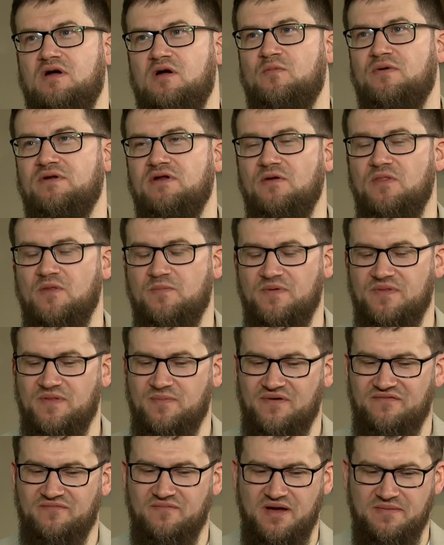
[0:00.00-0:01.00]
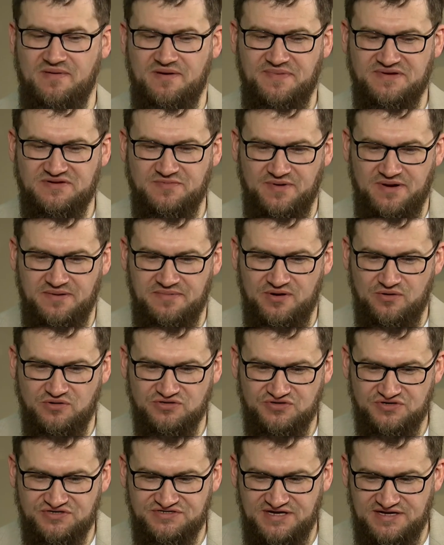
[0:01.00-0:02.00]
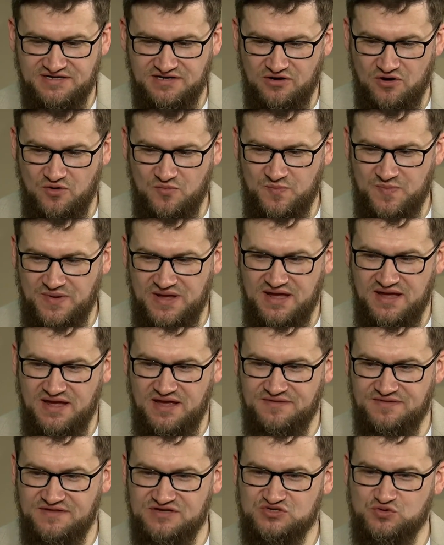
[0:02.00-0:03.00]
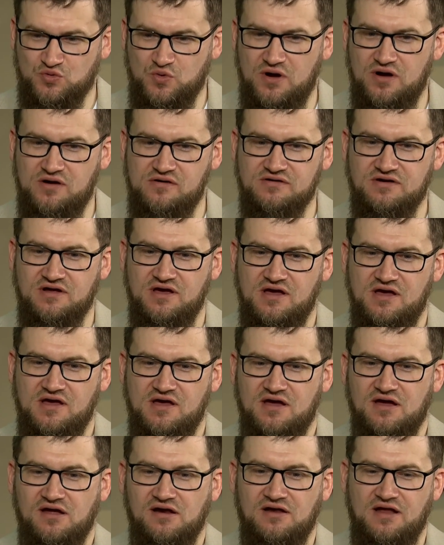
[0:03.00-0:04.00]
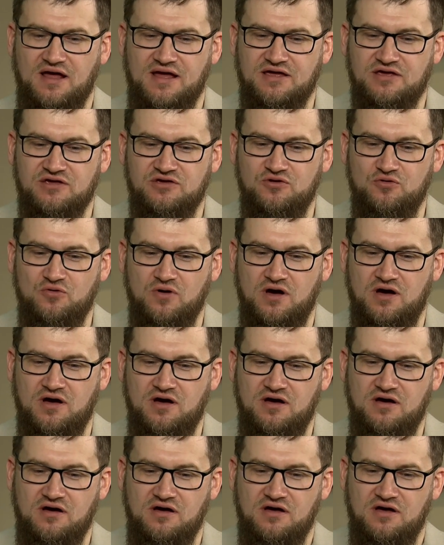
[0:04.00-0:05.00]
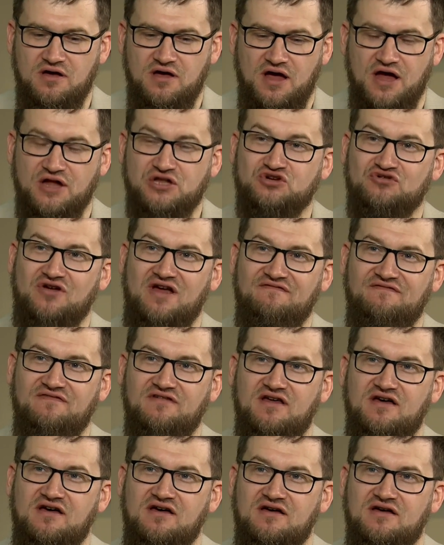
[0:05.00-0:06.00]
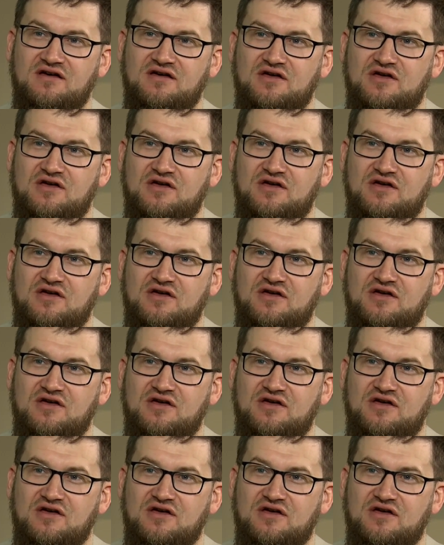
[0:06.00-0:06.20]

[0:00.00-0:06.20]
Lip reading: We know the Prophet Muhammad, peace be upon him, he also said, be in this world like you are a traveler